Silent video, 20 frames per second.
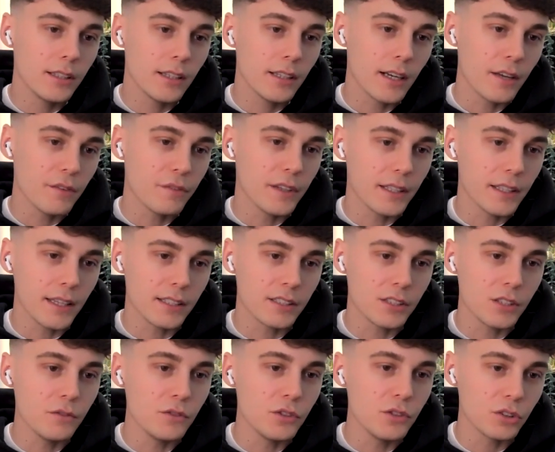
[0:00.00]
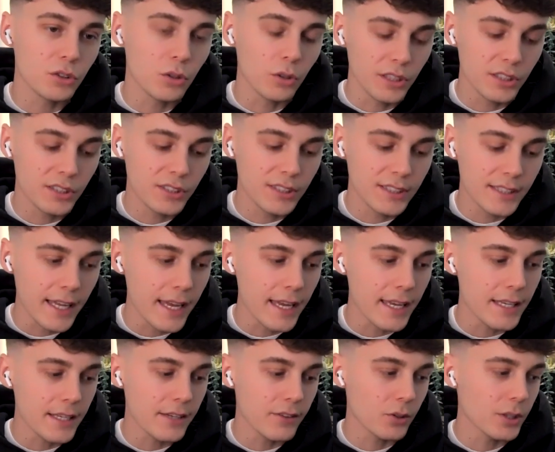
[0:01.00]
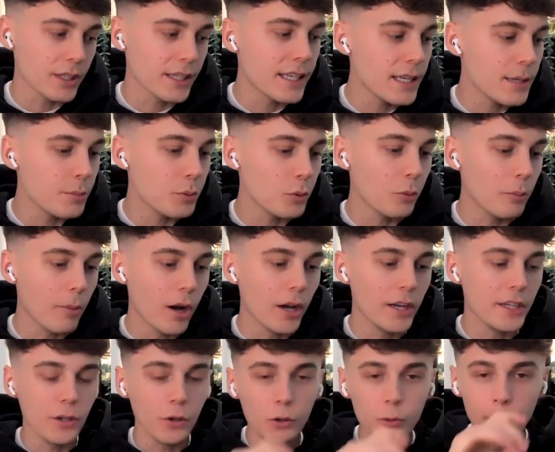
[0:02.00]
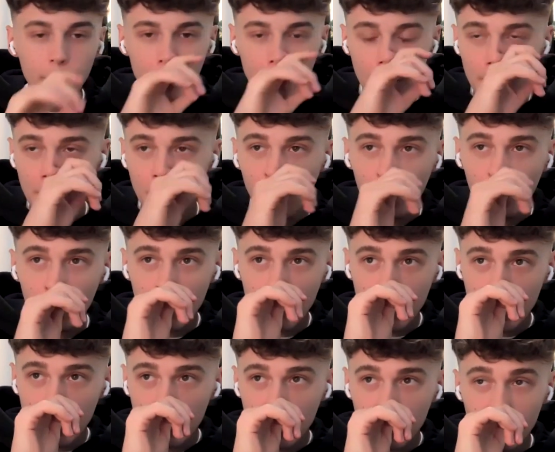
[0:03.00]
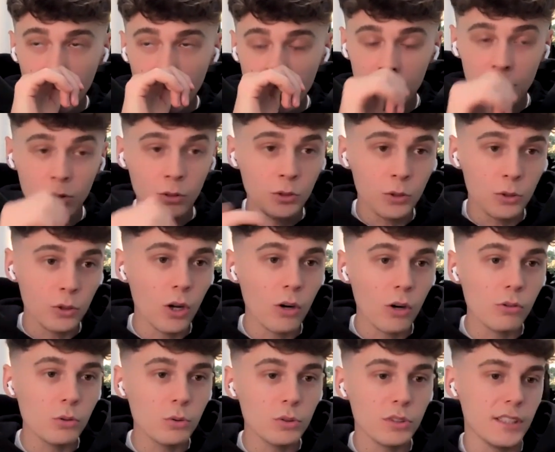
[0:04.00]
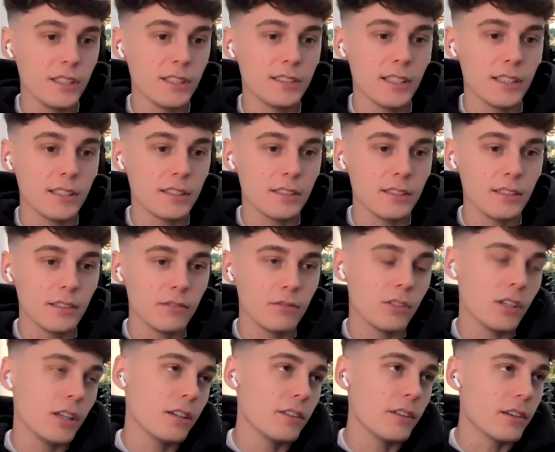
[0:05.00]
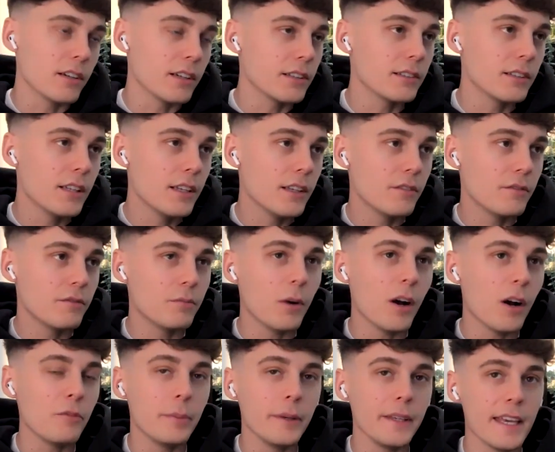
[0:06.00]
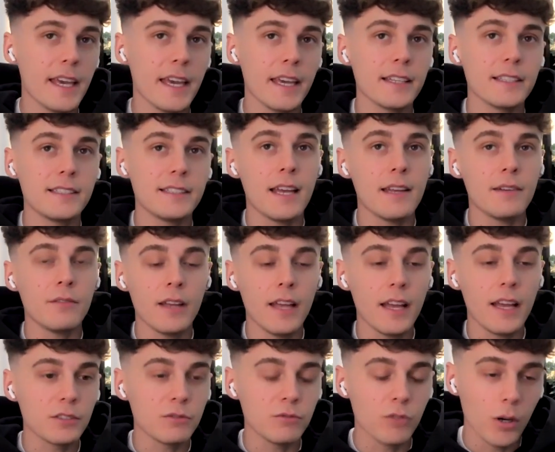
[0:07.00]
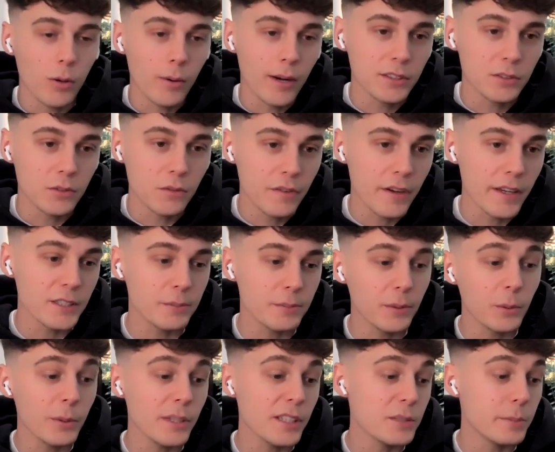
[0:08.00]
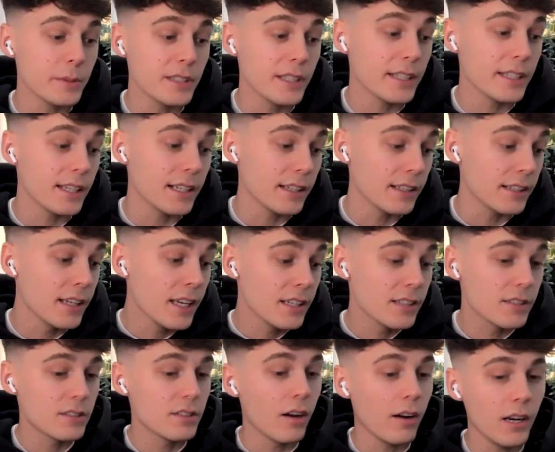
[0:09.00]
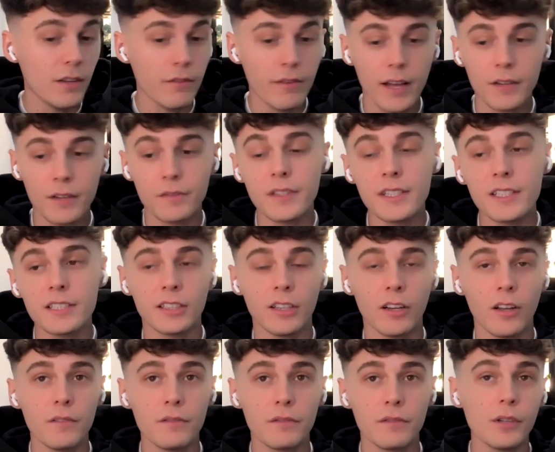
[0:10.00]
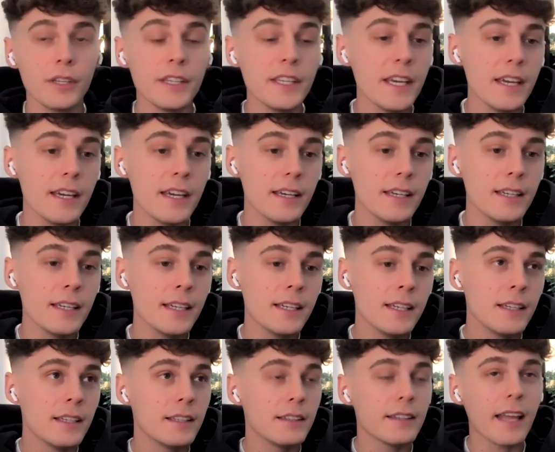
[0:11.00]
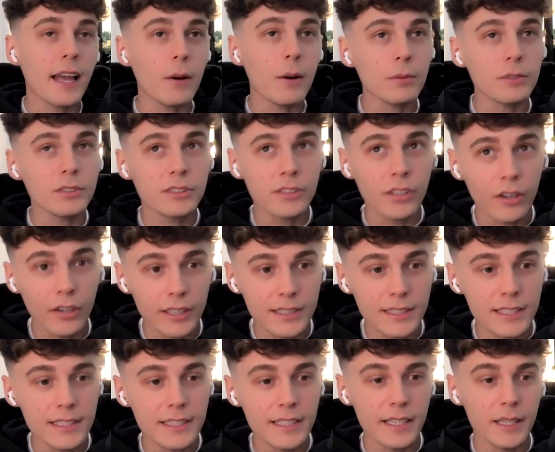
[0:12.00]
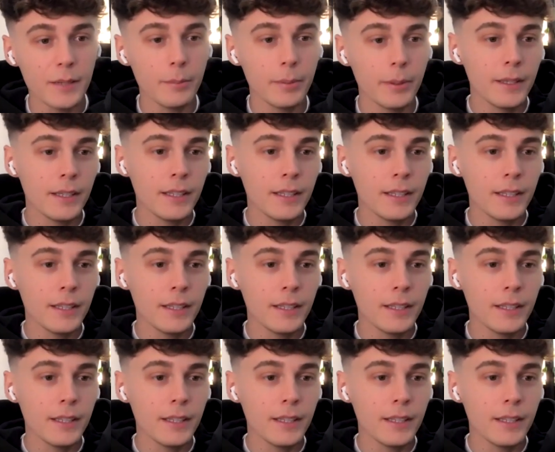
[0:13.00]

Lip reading: And I think you've just got to you've got to keep your mind open and not rest on your laurels, in the sense that, right, I've been getting a 10x ROAS on Facebook with this particular style of ad for this client for a year. Now it's starting to dip.